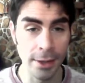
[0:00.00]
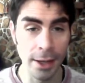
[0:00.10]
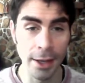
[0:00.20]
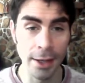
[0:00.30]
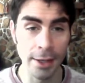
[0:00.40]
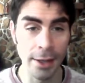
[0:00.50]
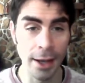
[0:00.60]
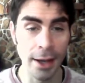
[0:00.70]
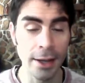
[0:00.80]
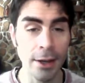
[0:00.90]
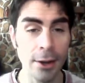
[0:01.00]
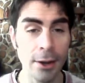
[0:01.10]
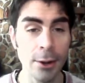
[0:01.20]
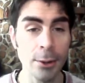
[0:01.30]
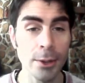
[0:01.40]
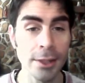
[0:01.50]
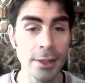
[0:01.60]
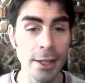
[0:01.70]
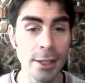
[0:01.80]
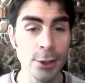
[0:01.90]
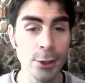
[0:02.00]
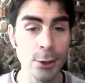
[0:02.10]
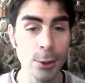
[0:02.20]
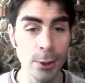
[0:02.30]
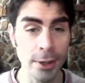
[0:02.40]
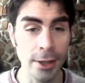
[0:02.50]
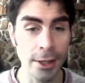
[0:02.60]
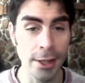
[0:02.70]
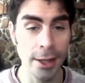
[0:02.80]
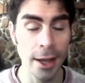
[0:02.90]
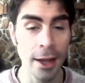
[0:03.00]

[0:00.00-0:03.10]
And I always enjoy